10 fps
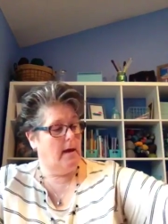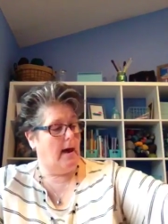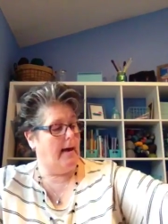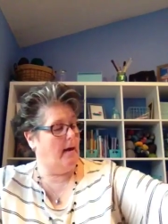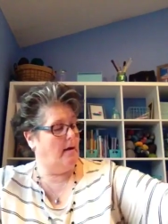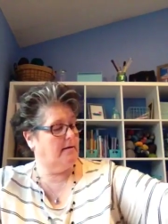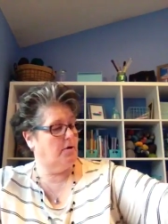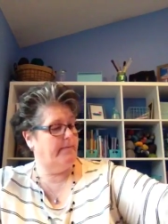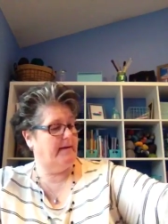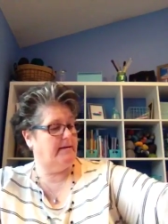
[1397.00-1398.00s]
I
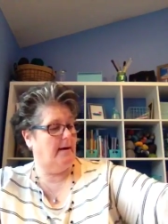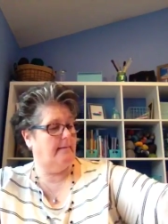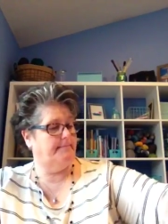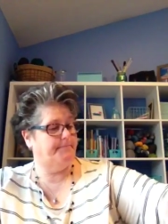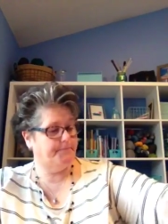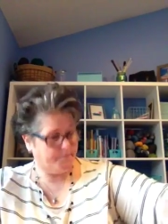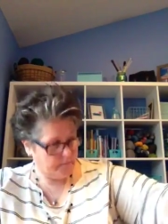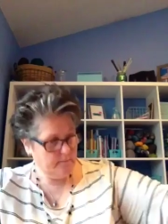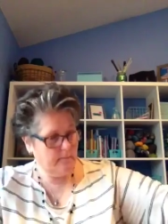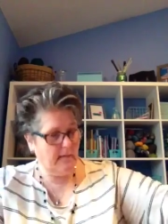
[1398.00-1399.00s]
also picked up
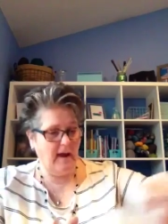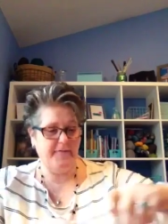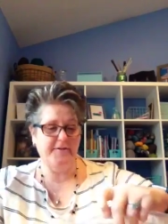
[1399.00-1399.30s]
at